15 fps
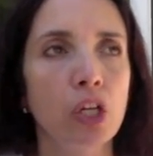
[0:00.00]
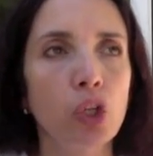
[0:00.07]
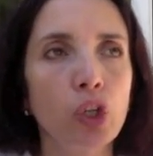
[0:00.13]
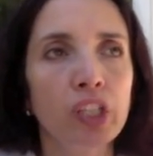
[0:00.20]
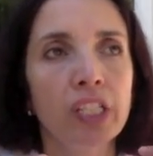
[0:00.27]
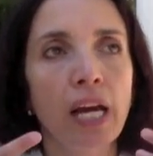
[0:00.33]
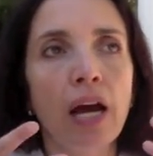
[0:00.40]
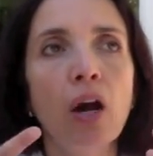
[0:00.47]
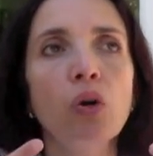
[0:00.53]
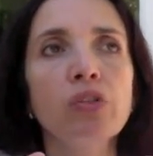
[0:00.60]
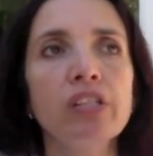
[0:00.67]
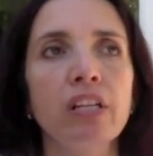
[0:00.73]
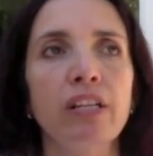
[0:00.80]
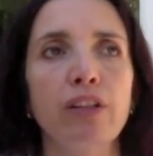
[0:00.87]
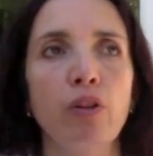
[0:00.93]
Going
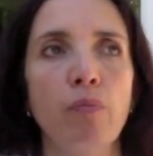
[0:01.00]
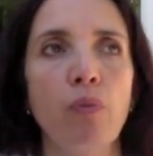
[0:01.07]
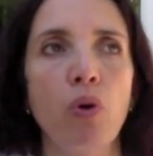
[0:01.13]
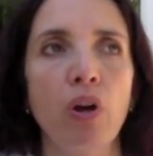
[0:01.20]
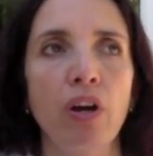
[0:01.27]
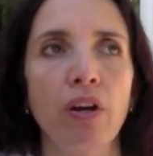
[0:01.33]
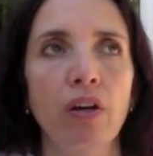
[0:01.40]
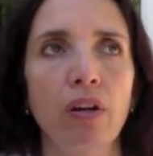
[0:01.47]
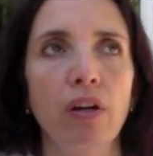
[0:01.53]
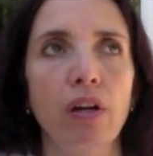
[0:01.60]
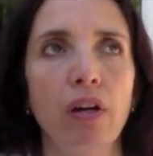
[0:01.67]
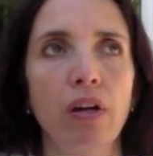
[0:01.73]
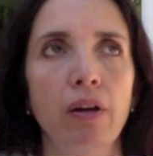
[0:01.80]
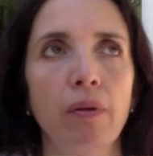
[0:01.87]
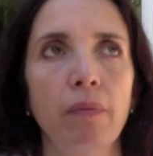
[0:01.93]
out a little more,
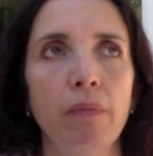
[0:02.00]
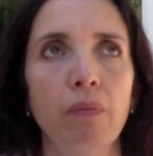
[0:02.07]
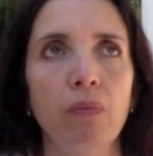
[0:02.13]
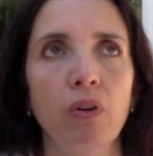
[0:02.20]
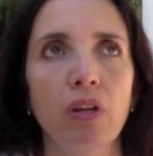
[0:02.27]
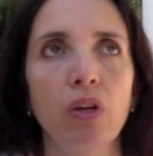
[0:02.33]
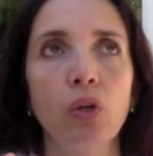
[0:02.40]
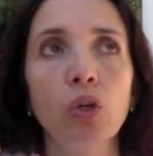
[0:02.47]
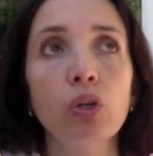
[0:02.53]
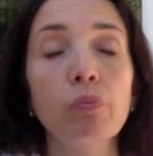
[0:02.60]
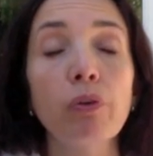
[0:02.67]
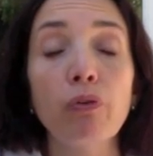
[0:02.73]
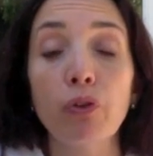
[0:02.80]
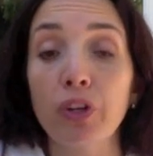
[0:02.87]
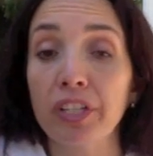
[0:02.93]
um, it could
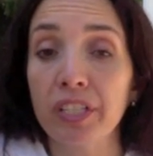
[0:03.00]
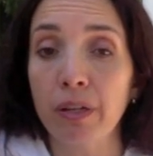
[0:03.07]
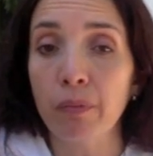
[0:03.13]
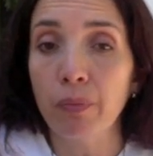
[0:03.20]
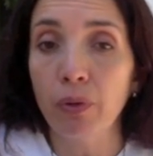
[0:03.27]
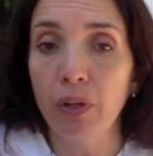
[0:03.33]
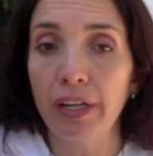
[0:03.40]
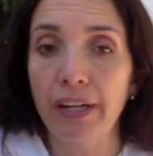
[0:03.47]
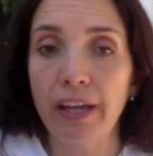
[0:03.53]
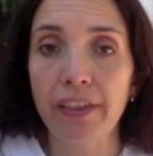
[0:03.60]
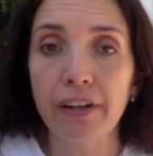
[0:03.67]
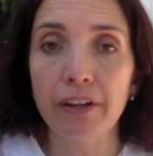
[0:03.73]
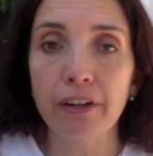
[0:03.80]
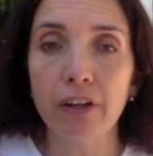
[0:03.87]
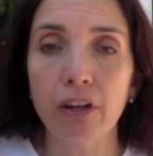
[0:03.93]
be, for example,
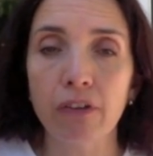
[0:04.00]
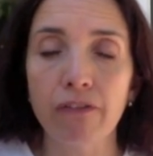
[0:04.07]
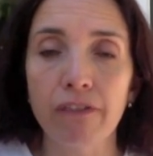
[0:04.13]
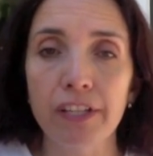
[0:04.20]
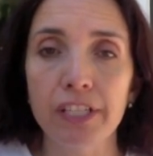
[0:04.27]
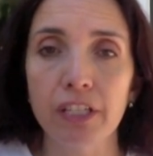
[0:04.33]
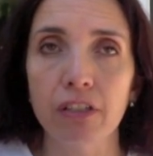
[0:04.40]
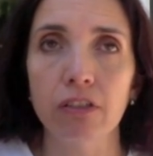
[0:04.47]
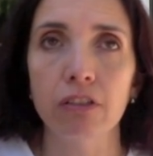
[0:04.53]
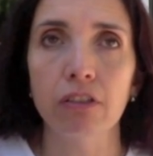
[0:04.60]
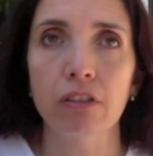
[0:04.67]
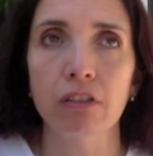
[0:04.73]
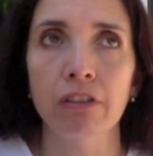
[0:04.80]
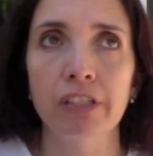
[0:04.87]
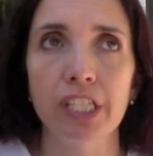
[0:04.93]
another physical
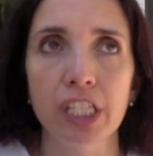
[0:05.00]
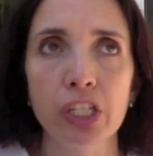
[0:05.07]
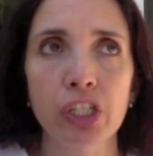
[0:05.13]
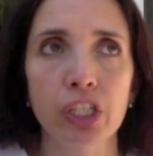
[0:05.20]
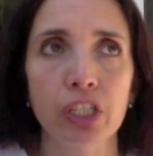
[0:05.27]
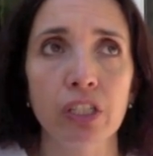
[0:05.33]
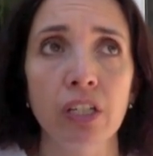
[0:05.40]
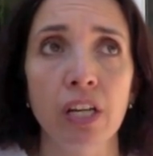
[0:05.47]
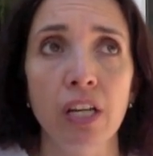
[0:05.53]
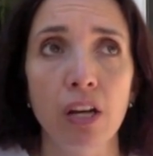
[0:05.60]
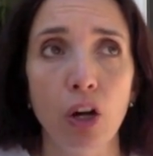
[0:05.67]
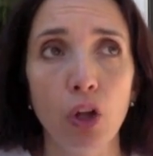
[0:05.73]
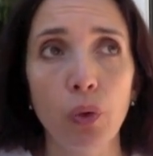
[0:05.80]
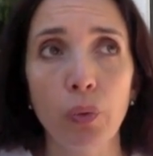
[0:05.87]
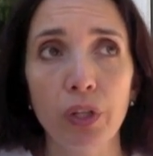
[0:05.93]
condition,
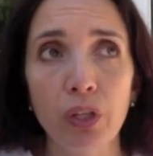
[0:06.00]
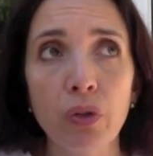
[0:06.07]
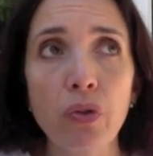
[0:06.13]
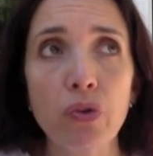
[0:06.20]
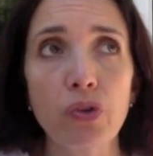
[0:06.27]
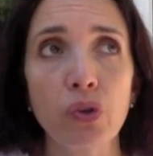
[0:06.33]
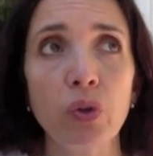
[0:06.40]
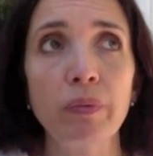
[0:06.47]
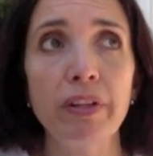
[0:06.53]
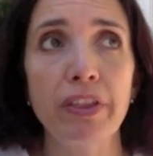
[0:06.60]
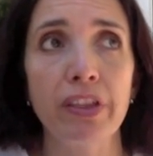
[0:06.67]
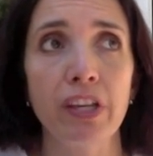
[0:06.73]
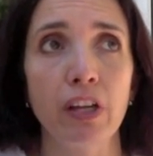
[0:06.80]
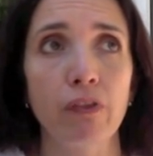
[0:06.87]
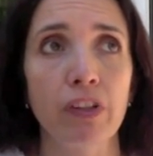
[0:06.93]
although we don't normally
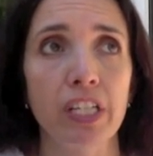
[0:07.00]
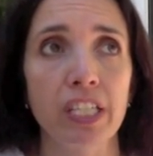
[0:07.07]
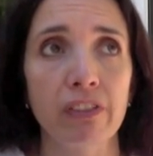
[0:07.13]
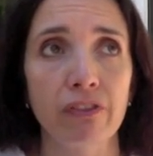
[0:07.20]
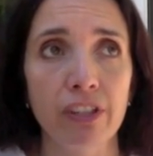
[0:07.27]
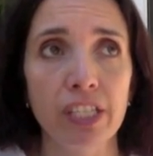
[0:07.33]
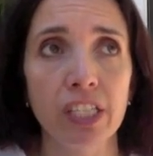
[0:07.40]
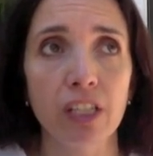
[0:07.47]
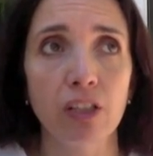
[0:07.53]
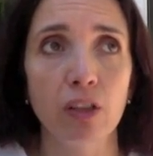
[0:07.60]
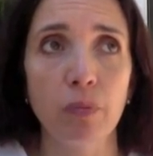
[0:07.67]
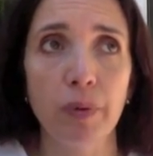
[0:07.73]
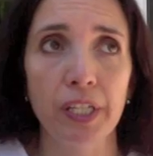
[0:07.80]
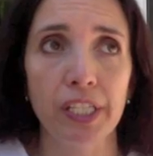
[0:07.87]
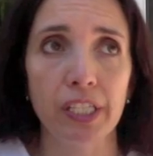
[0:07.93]
think of it as
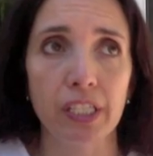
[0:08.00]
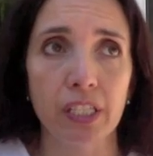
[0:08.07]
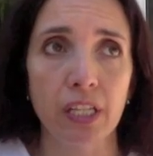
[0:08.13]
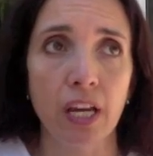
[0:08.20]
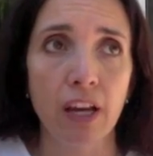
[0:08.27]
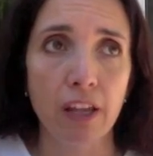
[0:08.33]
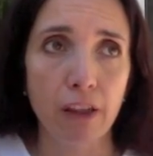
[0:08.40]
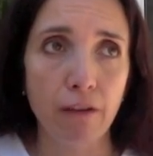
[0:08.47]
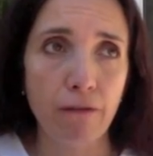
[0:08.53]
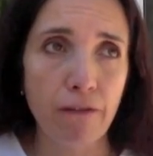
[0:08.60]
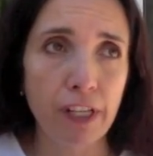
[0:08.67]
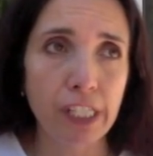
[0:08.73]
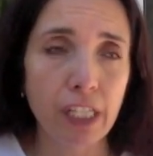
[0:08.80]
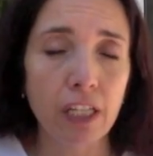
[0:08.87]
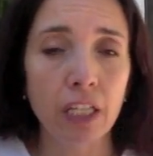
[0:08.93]
physical, but it's the
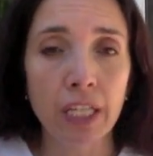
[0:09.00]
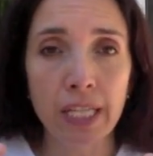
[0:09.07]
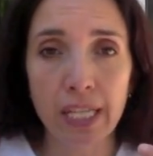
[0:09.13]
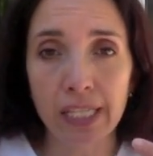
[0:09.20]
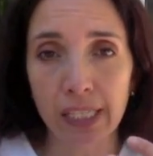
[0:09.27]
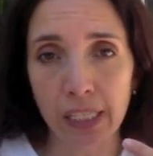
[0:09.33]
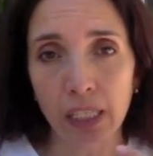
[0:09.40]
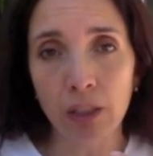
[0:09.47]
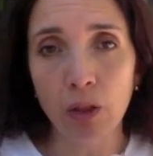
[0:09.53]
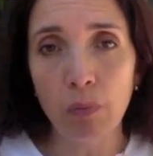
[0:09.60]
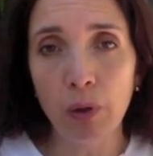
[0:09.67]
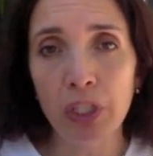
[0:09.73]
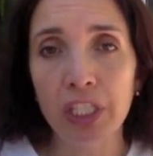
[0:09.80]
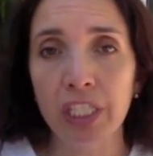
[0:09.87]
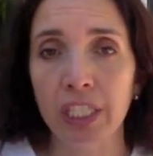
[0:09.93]
physical and the subtle
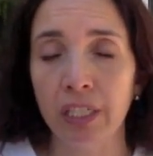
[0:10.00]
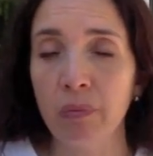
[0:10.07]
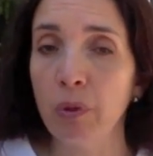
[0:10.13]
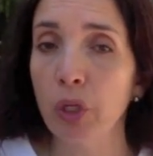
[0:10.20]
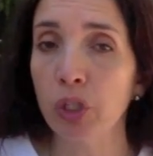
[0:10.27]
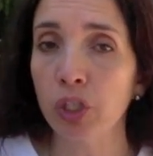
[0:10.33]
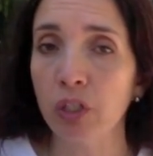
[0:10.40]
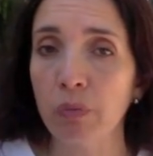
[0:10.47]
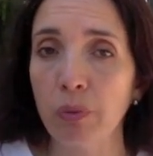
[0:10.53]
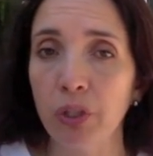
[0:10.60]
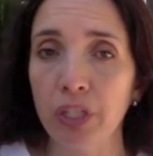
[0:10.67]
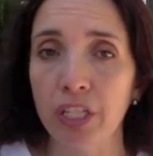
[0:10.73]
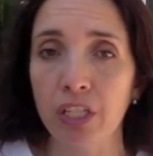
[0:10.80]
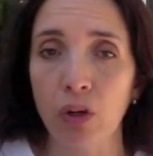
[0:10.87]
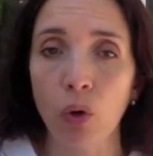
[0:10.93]
bodies and emotional
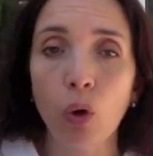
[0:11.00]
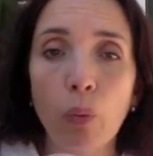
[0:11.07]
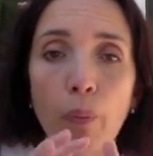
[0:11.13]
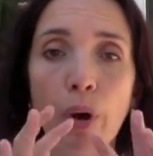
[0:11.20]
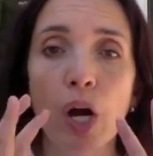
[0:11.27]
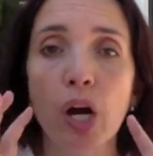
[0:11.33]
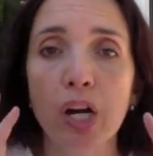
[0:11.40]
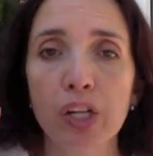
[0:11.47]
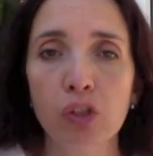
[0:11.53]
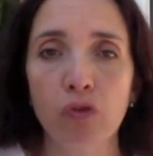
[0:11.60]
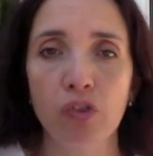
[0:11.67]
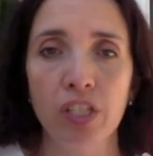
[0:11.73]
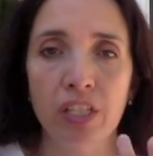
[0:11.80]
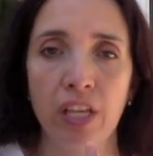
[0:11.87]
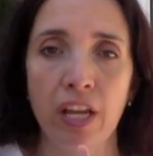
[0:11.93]
bodies are all part of
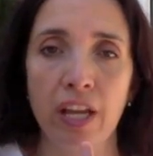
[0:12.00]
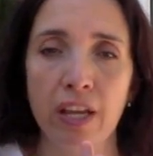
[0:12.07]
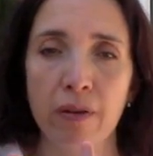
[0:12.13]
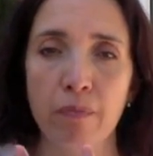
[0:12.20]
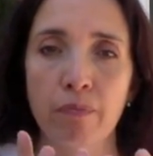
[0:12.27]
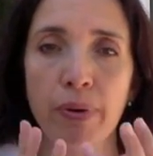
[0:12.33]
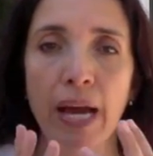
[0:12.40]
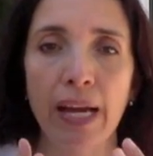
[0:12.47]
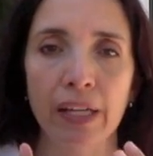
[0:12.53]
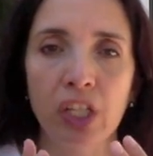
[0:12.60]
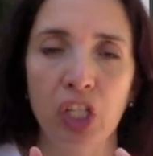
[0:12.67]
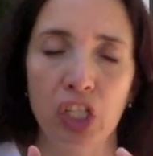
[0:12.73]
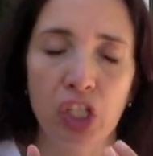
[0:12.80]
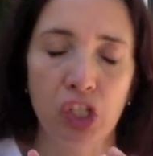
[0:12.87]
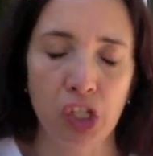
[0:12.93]
the same
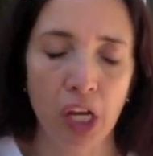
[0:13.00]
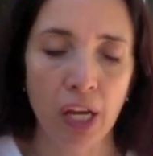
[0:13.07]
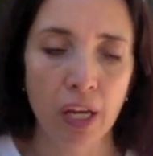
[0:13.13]
package.